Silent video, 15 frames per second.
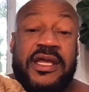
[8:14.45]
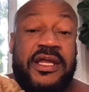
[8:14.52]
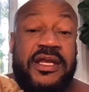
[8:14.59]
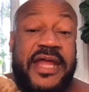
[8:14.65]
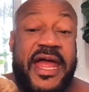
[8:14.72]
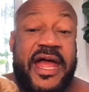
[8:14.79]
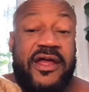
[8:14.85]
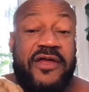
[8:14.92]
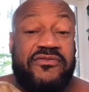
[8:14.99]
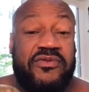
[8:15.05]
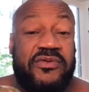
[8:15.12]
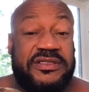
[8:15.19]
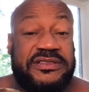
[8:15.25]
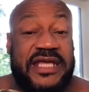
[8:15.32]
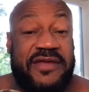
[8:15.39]
Now, if you
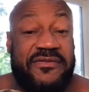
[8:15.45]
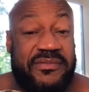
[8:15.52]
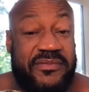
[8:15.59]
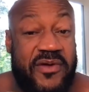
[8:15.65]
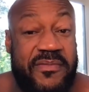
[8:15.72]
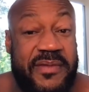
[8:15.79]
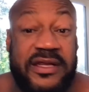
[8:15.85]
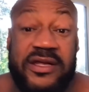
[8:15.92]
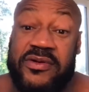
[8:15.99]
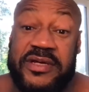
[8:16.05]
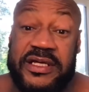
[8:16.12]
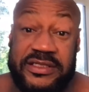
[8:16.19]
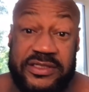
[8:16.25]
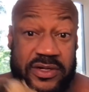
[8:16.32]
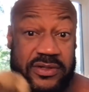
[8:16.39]
want to save more money, go
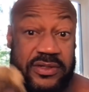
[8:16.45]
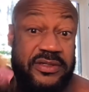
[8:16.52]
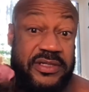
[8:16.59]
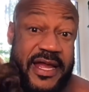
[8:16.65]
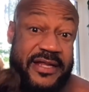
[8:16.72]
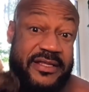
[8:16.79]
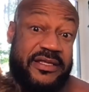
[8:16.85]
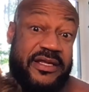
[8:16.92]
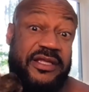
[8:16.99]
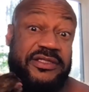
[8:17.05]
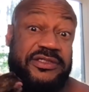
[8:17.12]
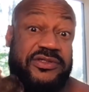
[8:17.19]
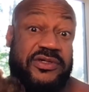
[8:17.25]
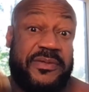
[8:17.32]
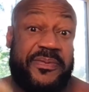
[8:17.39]
get your, like the other
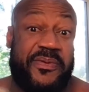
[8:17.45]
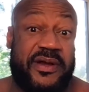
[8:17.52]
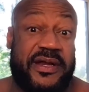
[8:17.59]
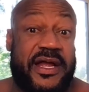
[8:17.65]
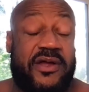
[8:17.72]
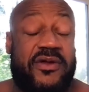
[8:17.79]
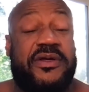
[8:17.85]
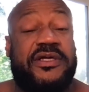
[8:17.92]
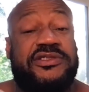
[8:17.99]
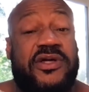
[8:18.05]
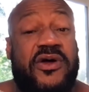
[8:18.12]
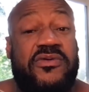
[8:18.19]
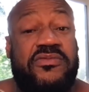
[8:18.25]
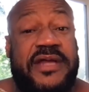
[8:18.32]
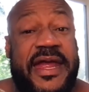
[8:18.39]
story pointed out, go get
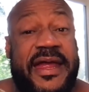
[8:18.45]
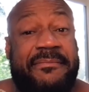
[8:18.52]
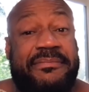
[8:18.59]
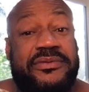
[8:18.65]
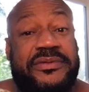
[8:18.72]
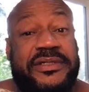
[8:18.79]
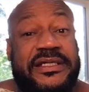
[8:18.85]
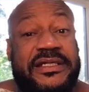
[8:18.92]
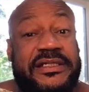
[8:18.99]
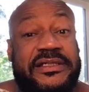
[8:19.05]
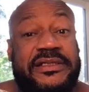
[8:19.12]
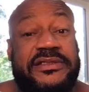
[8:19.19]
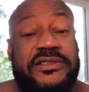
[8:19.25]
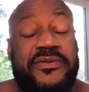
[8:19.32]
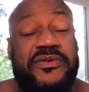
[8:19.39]
your own damn boot keys.
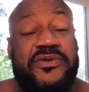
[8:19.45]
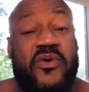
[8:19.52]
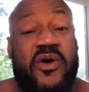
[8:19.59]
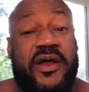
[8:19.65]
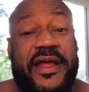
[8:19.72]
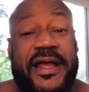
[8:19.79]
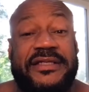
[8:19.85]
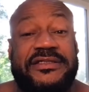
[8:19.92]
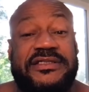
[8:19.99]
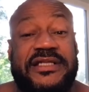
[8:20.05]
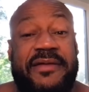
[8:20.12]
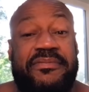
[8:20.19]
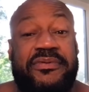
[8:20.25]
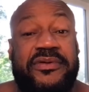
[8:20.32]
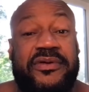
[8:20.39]
So when you walk out and see
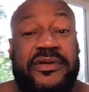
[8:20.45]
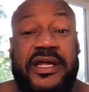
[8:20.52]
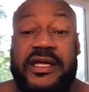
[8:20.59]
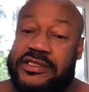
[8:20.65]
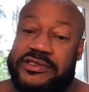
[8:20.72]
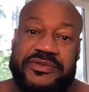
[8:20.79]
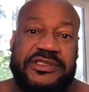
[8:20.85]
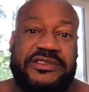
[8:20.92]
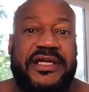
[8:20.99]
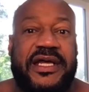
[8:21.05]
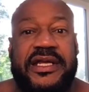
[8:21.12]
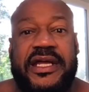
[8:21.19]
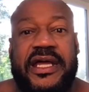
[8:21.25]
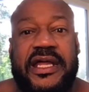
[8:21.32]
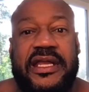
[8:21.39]
that boot on there, just reach
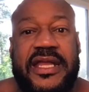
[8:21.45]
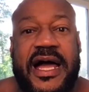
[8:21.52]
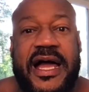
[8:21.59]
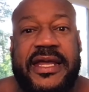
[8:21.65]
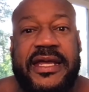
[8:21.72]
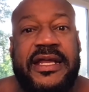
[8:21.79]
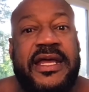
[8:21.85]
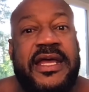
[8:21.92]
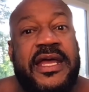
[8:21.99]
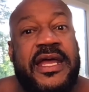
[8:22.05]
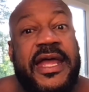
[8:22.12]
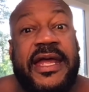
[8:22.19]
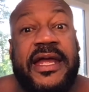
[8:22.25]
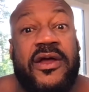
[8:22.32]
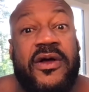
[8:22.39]
down there, unlock it,
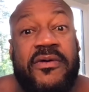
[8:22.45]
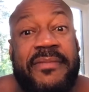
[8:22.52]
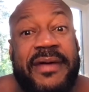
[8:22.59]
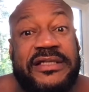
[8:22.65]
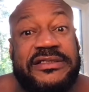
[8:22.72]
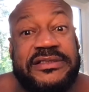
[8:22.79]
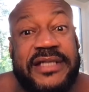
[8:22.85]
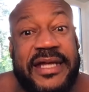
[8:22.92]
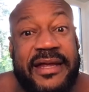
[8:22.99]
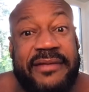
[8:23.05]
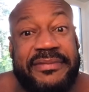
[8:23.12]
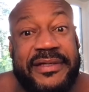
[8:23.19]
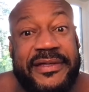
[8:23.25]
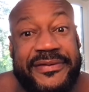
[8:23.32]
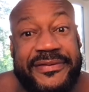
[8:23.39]
and go about your damn
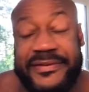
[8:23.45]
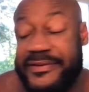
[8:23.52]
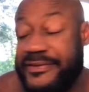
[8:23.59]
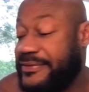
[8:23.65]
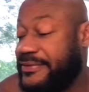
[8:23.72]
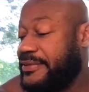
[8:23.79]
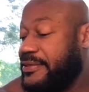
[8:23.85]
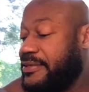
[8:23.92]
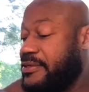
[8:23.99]
business.